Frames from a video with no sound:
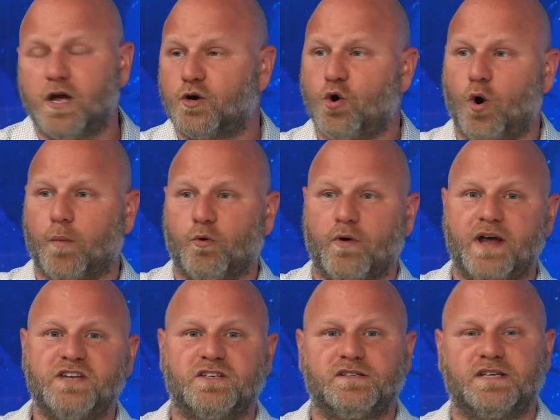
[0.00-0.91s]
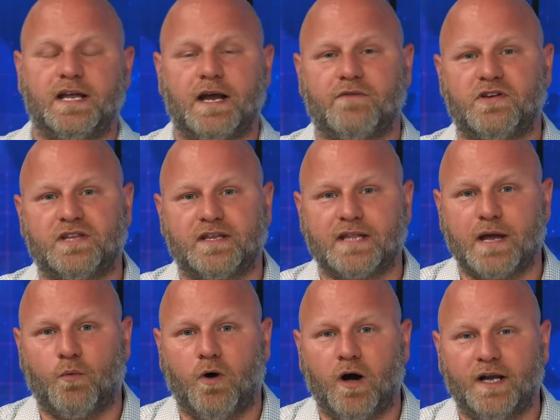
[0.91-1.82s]
Corporations get everything they
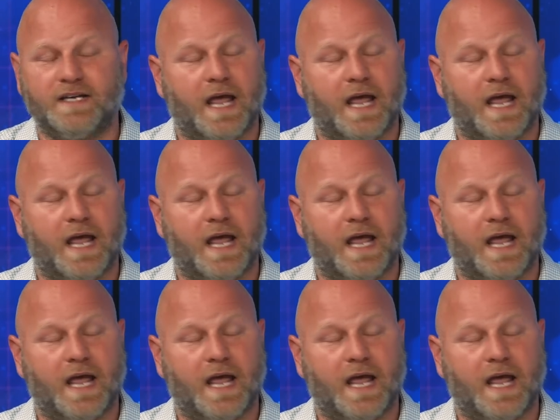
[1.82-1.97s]
want.